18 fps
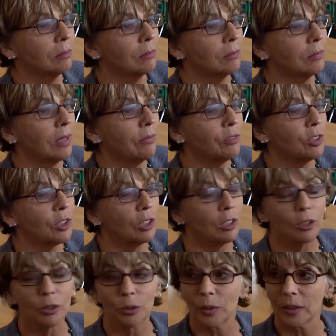I haven't a
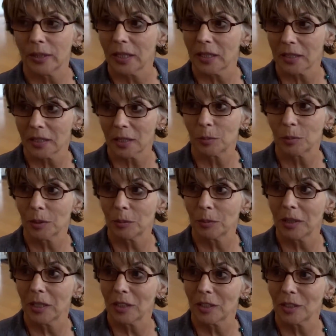clue where that is, but it'd
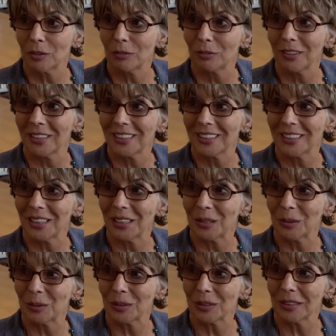be nice to find
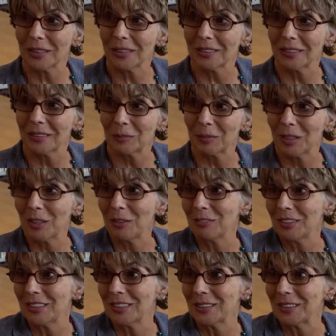out, wouldn't it? It'd be
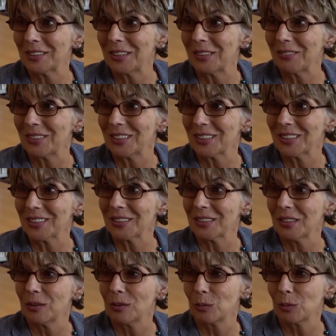lovely to see if it's...
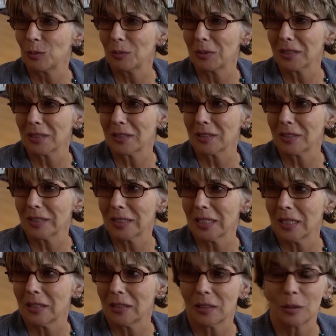Oh, it wouldn't be still
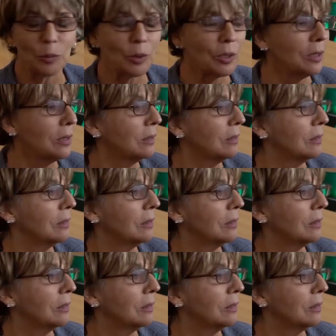standing, would it?